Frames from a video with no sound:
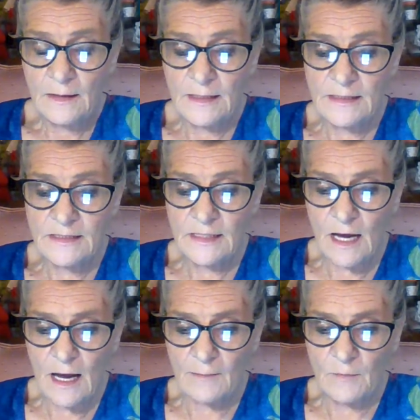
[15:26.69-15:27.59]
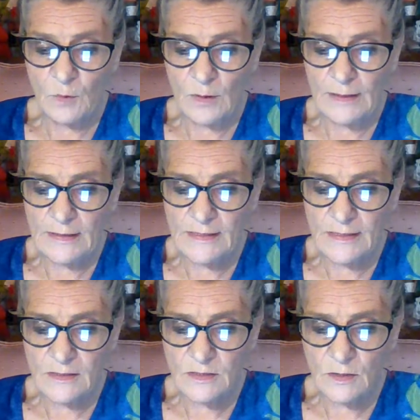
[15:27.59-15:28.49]
He stopped. What is
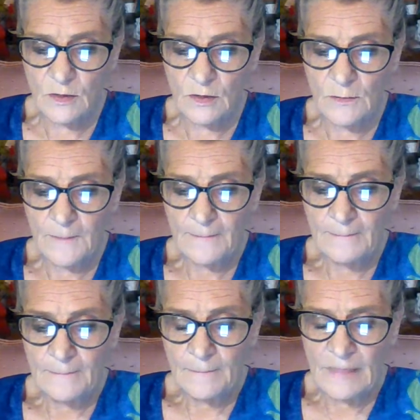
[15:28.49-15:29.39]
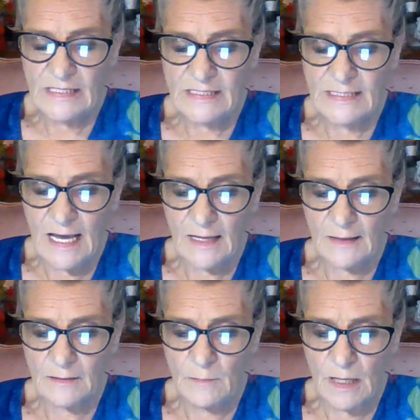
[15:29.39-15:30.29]
it, sir? Be
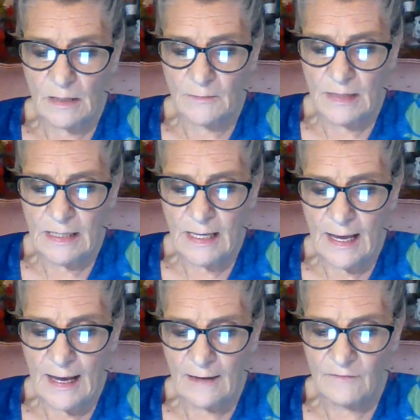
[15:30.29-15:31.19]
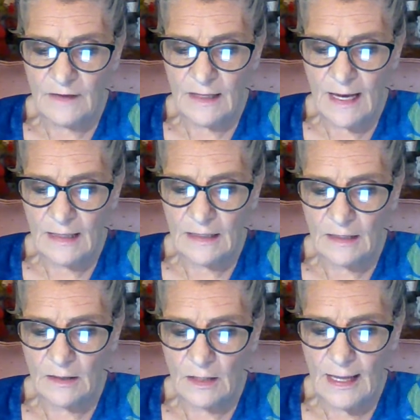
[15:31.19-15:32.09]
silent, mon ami. I have the kind
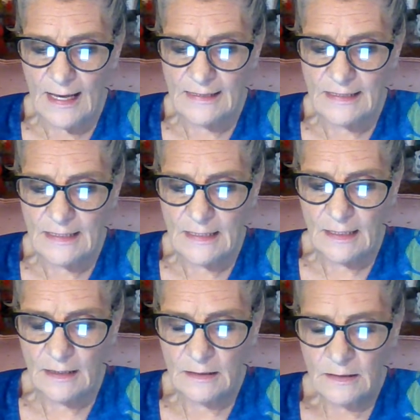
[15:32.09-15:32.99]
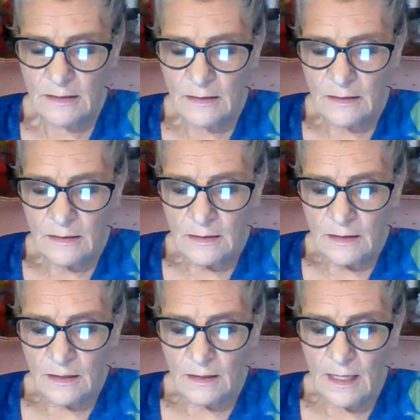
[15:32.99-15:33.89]
of little idea,
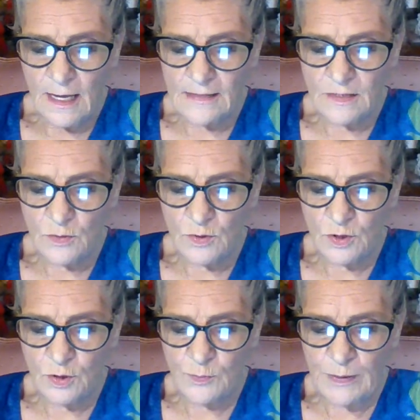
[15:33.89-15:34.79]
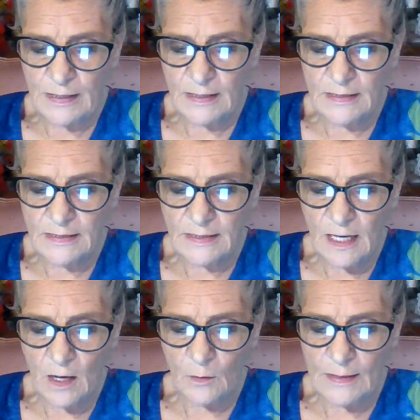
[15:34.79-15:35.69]
colossal, stupendous, that
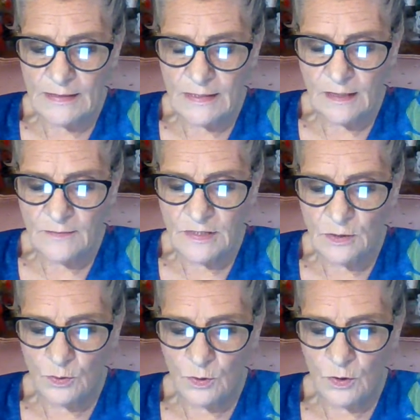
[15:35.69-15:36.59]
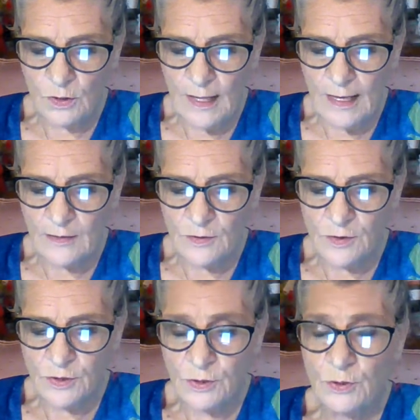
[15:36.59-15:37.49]
always comes sooner or later
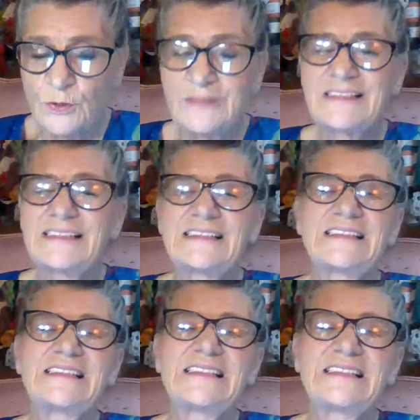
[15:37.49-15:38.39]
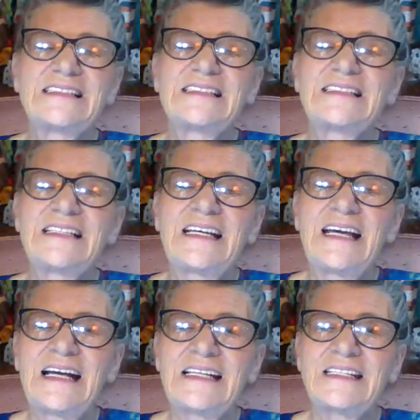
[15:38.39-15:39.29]
to...
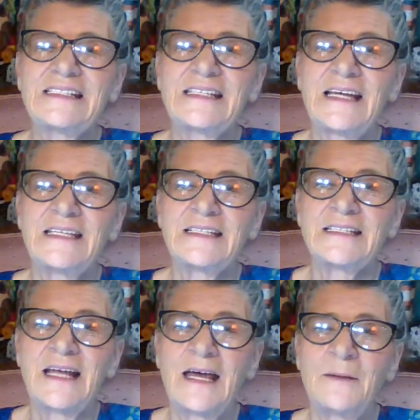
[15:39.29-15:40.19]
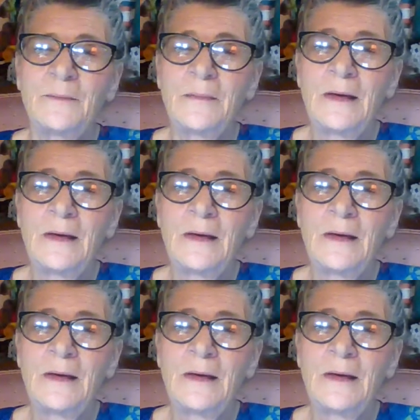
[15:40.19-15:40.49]
How do you say his name?